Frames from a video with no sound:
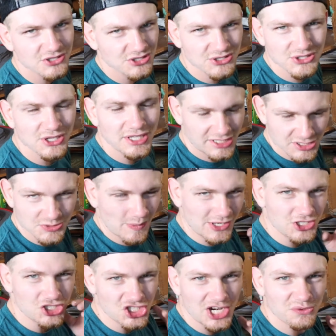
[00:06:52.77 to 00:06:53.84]
This is like just my
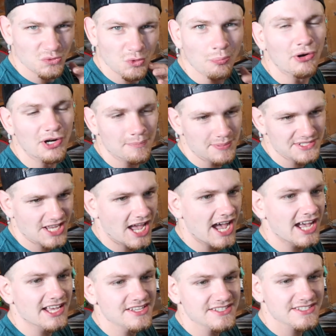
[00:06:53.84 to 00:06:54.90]
general purpose
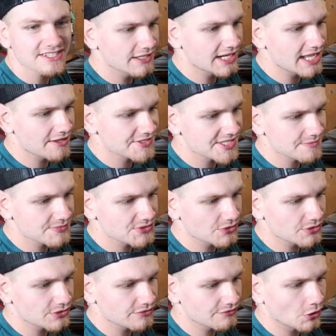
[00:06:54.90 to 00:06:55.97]
eyes that have some
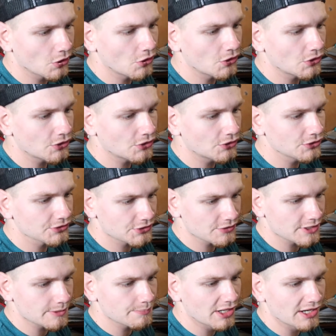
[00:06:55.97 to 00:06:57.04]
sort of gold,
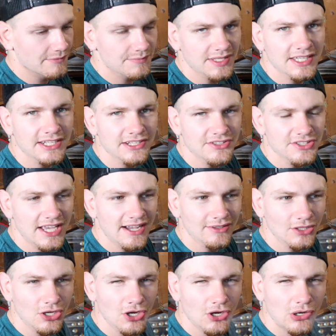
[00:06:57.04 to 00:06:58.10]
green pumpkin, and
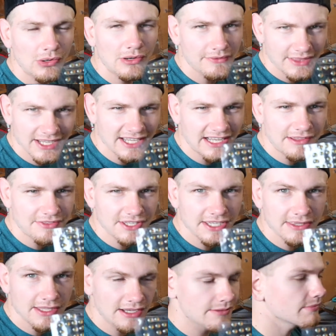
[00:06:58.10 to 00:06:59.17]
yellow, that kind of thing
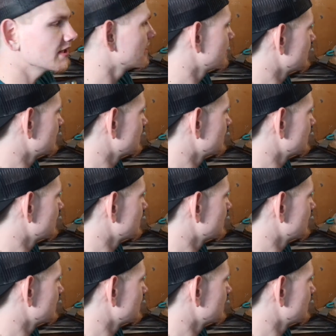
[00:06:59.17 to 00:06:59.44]
in them.